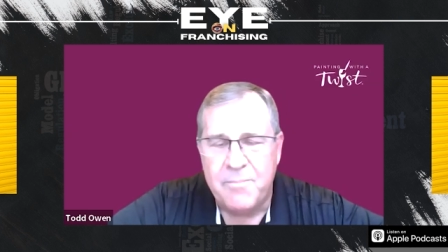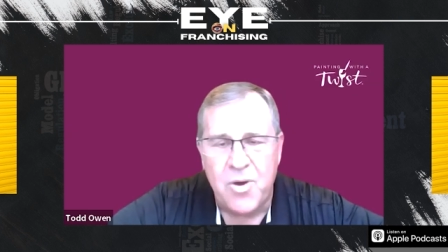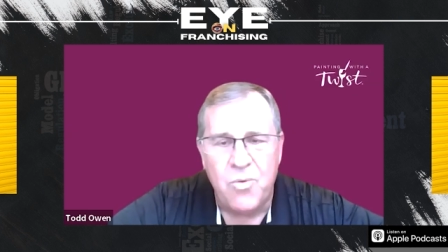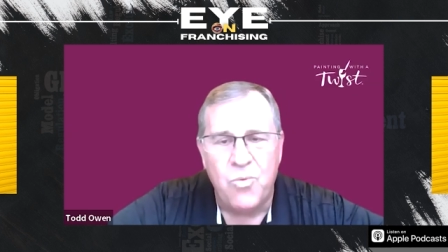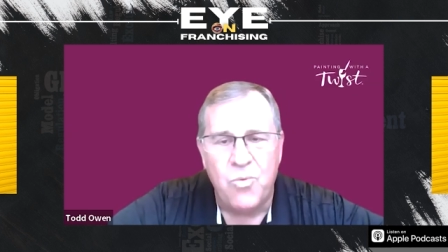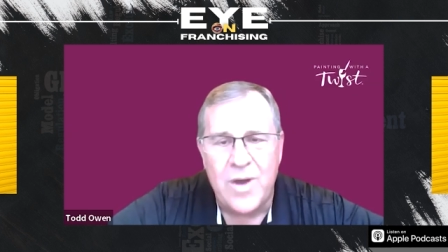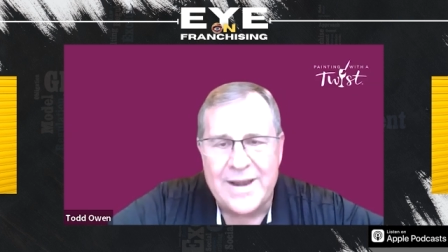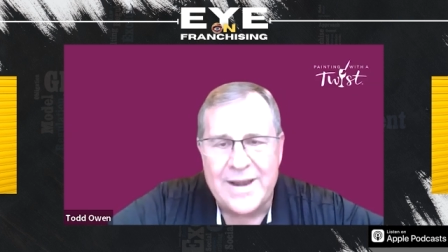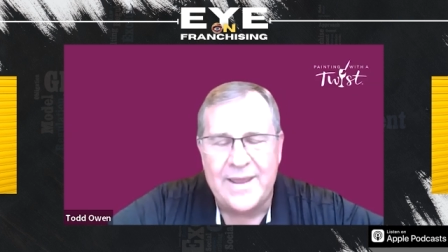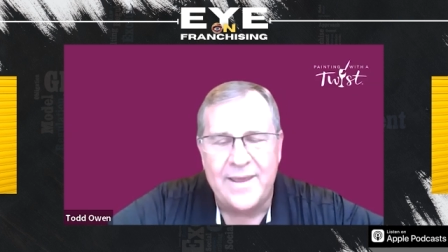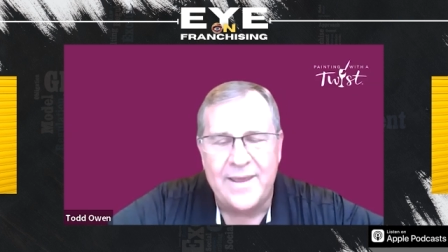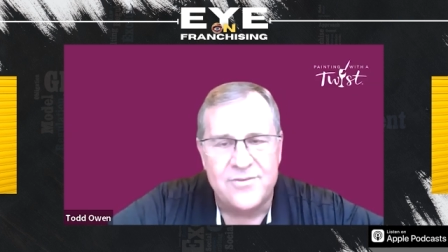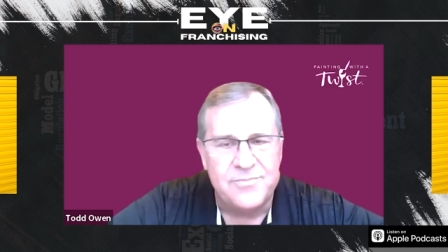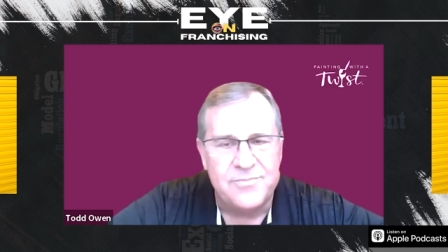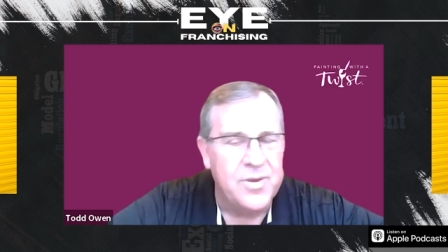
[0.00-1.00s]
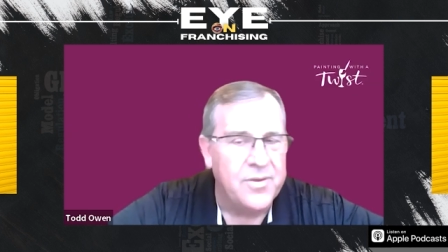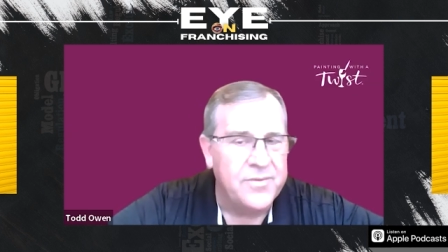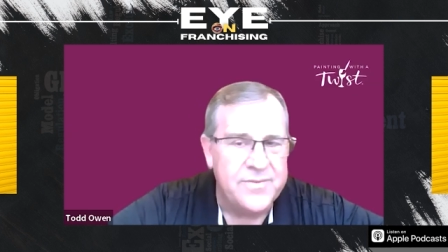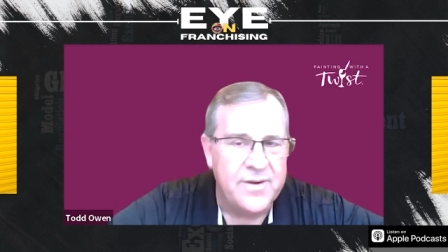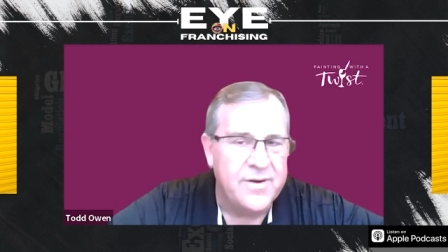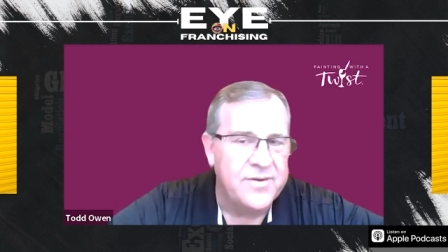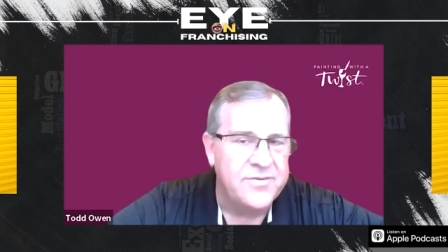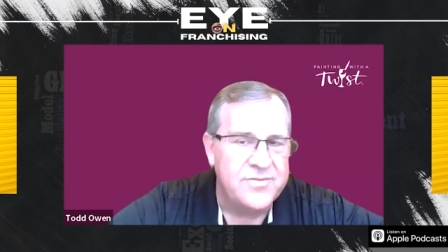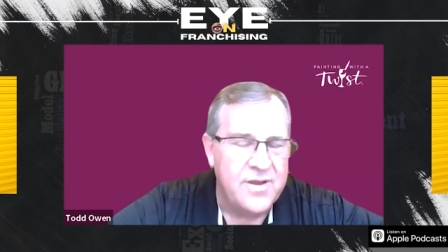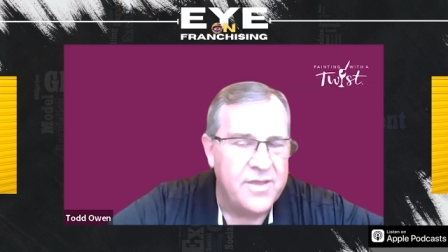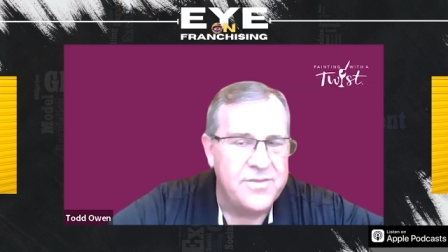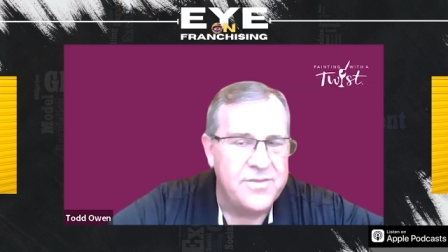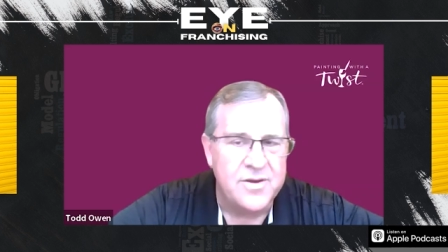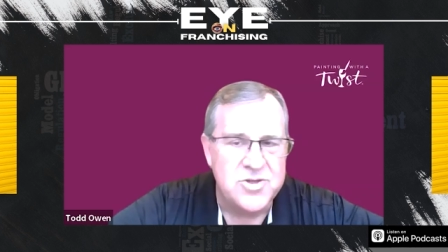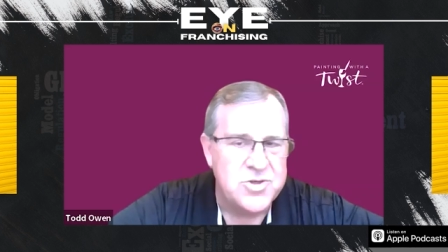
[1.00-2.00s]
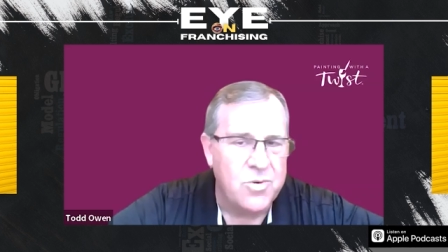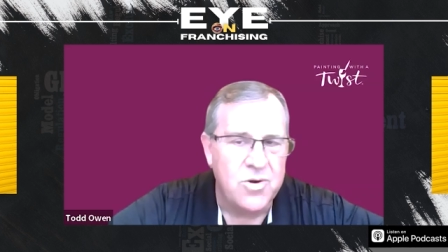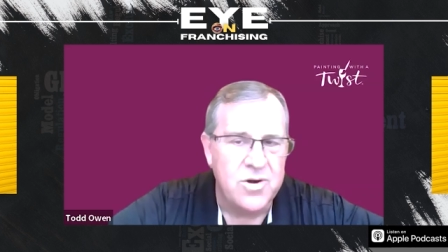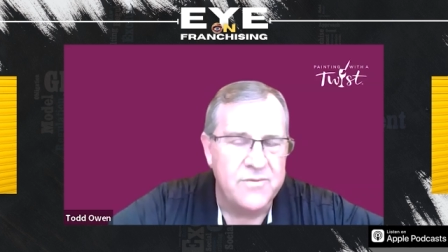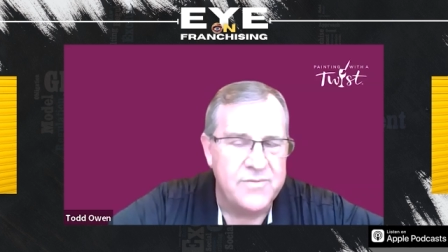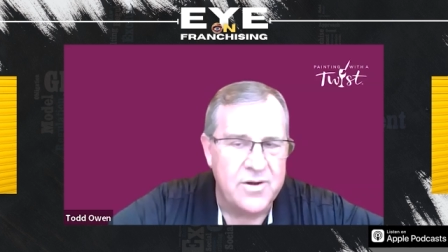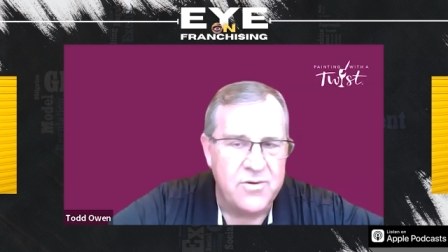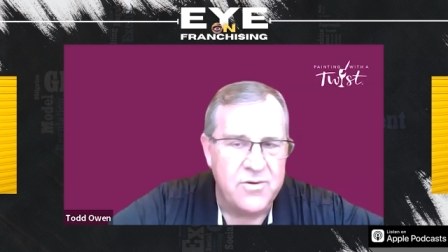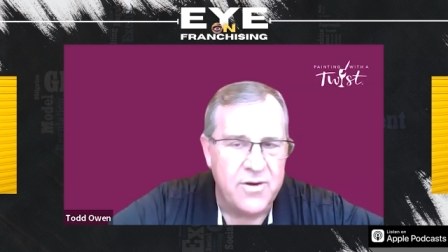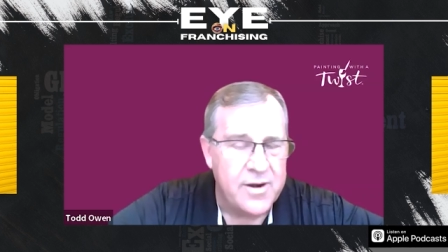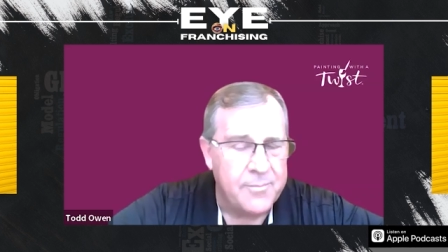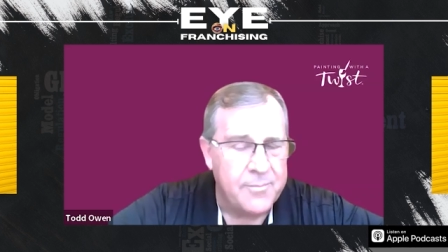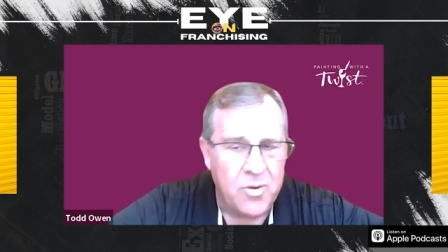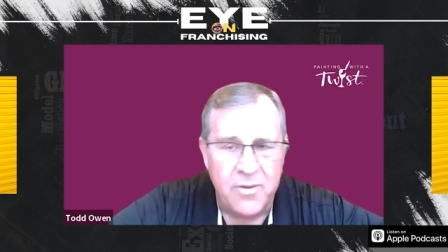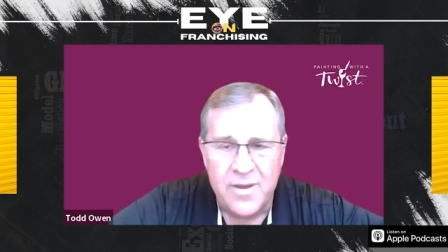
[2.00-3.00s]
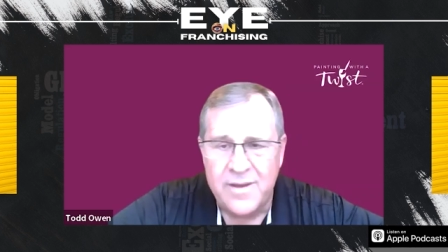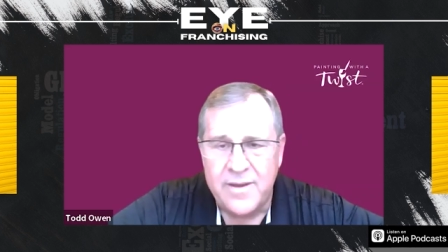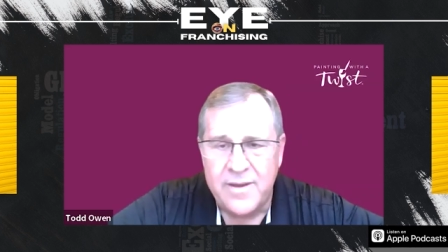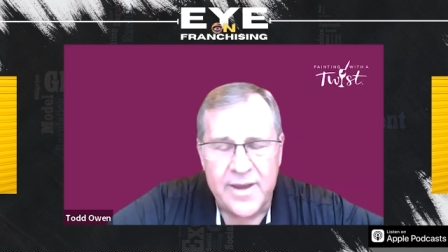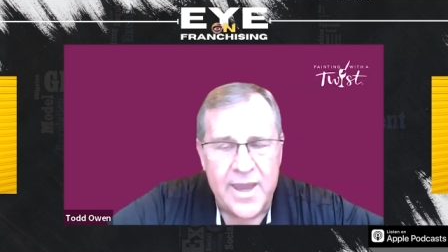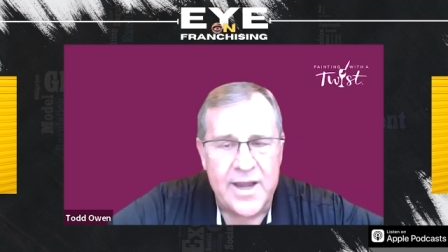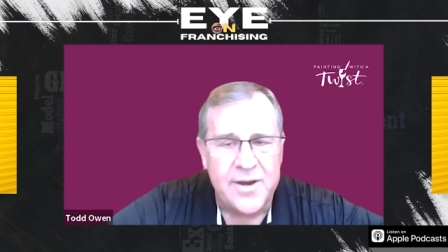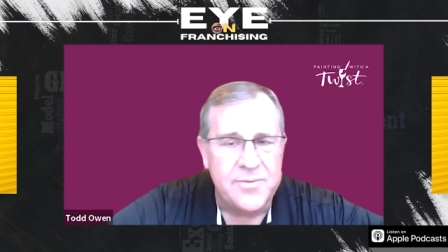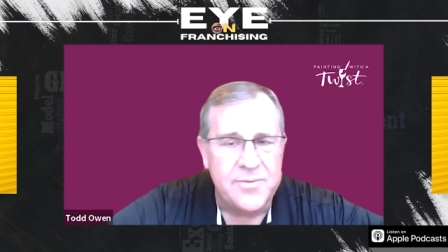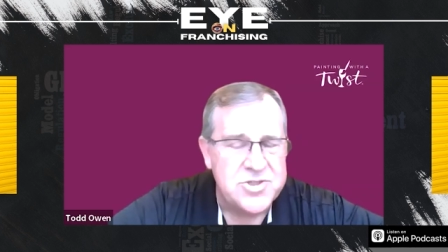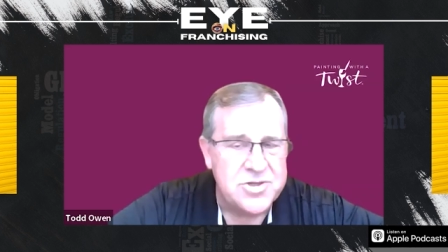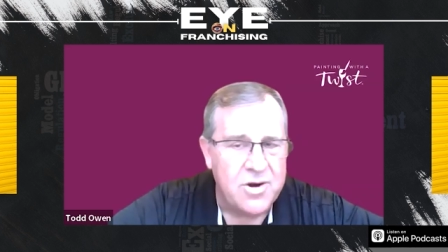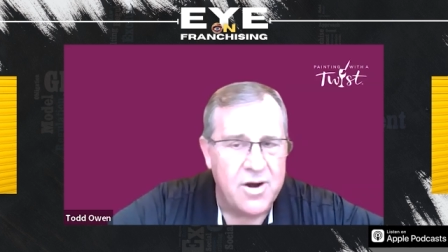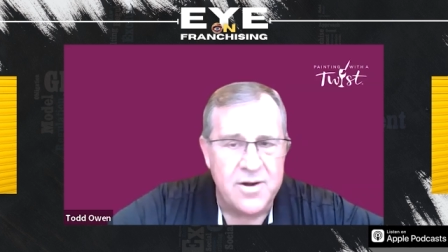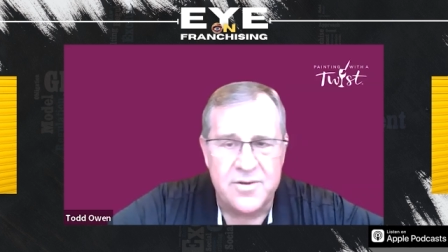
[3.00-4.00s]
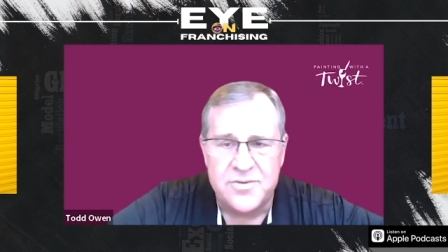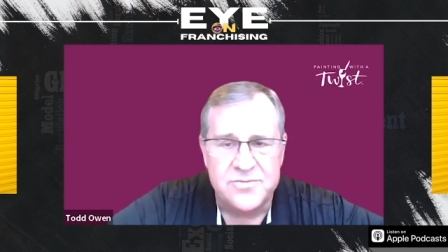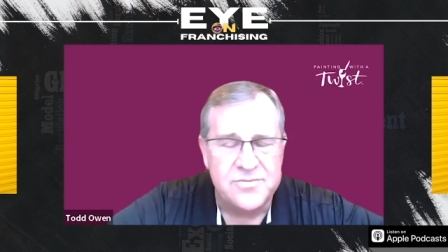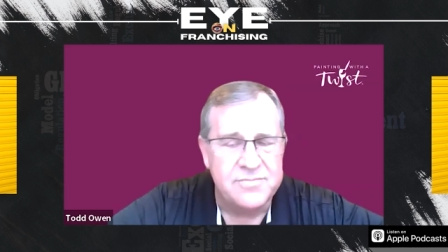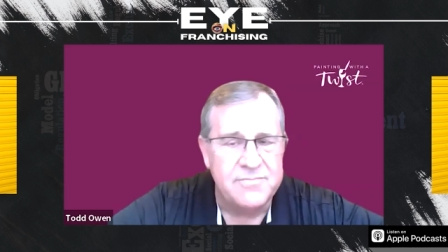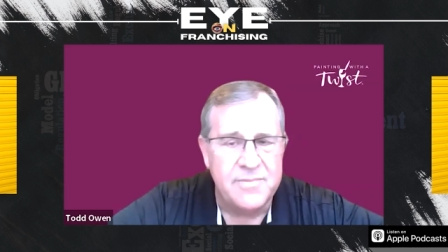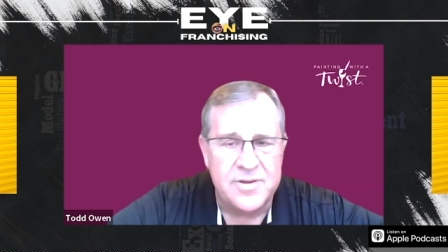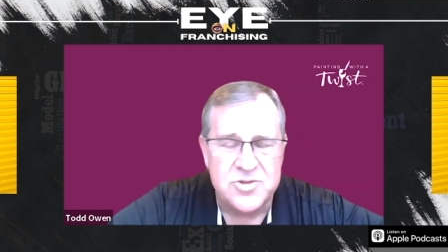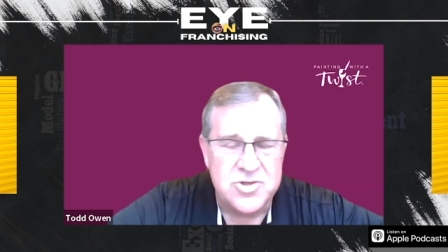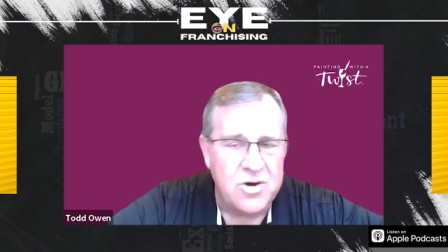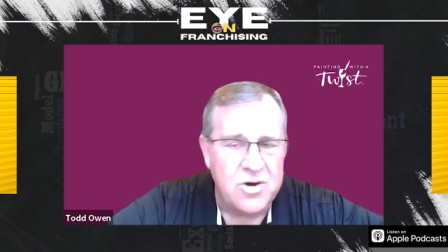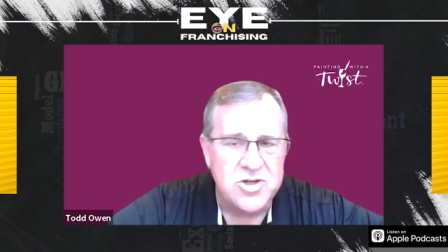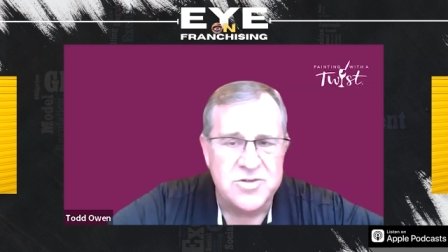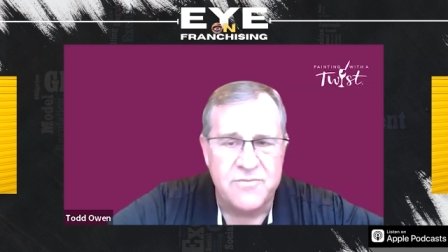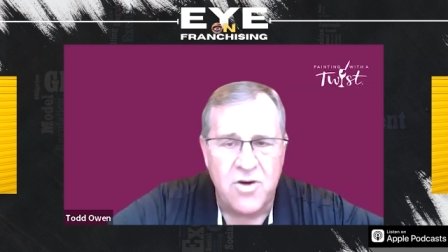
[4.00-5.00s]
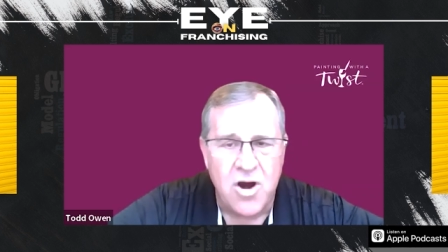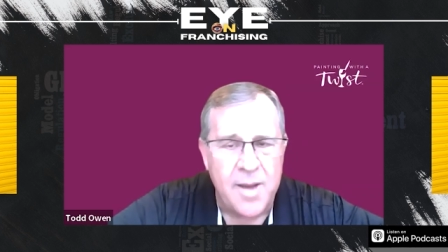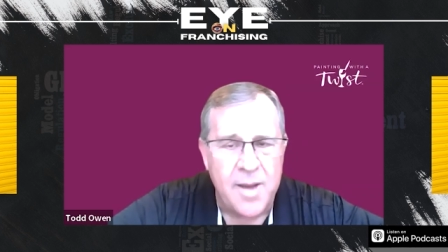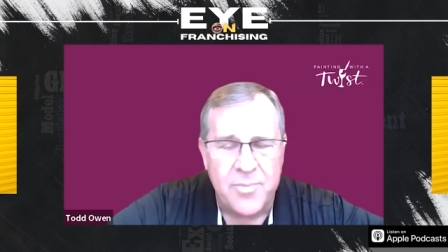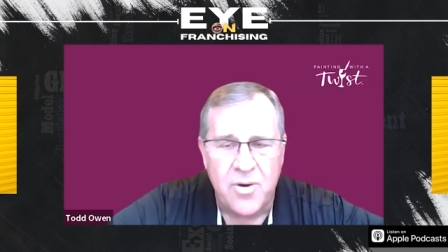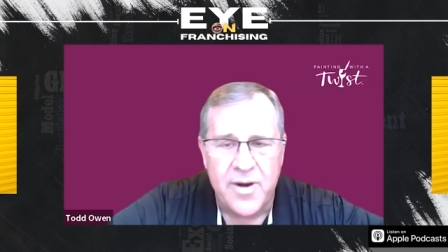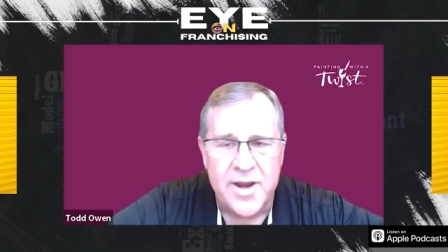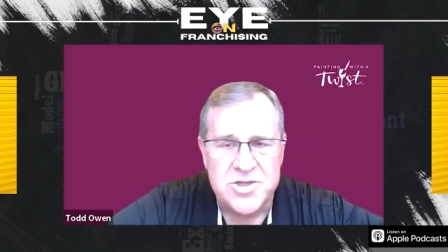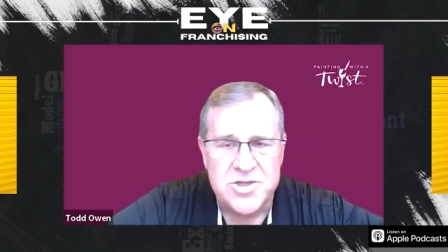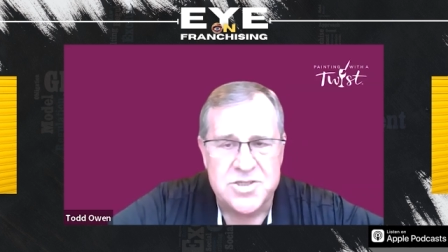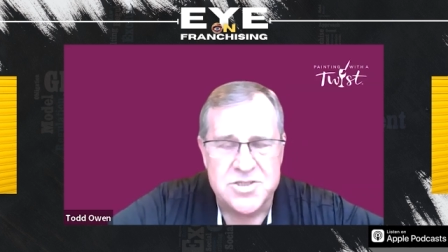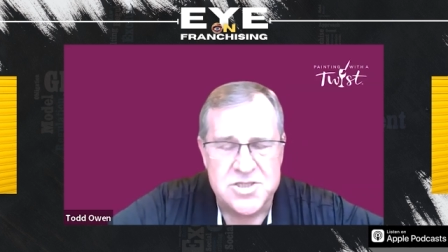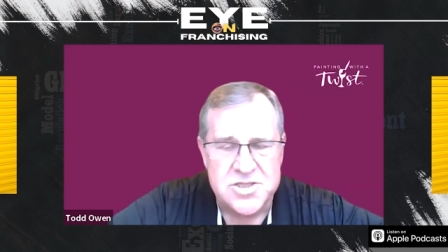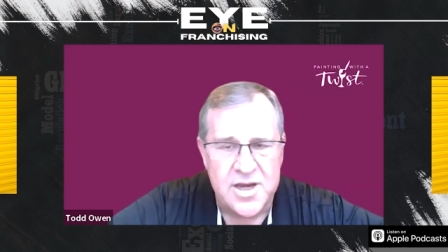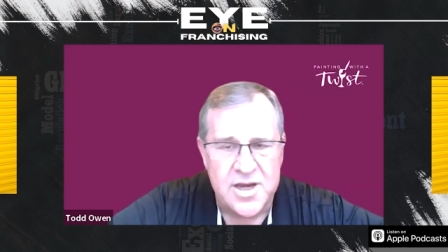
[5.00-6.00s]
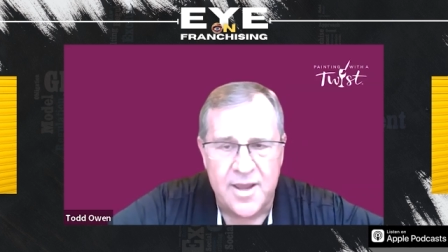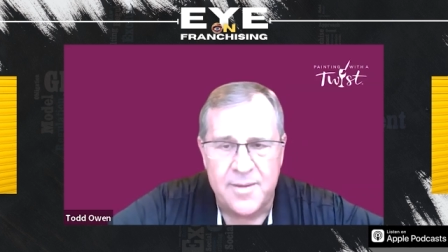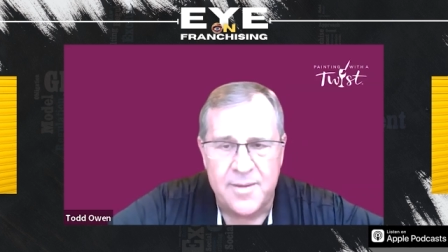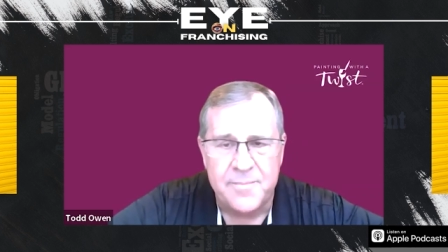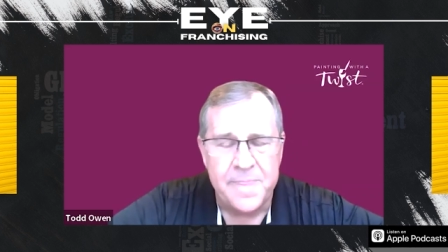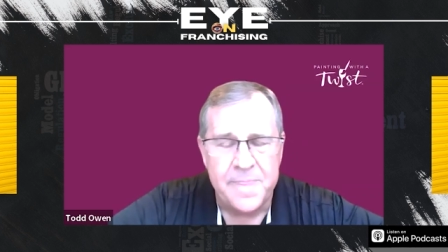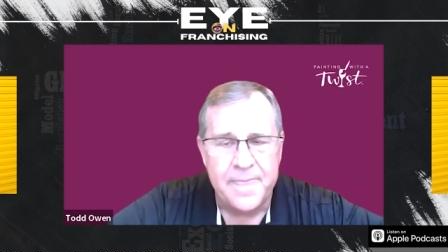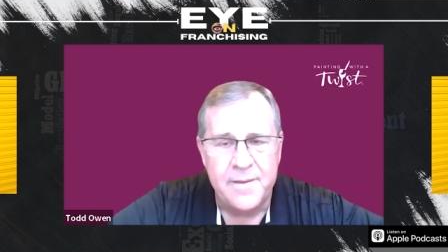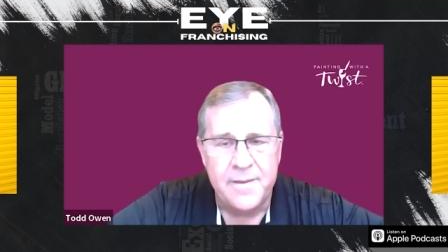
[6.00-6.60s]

But what he has built there is nothing short of incredible. Katie Richard, who's in charge of our operations team,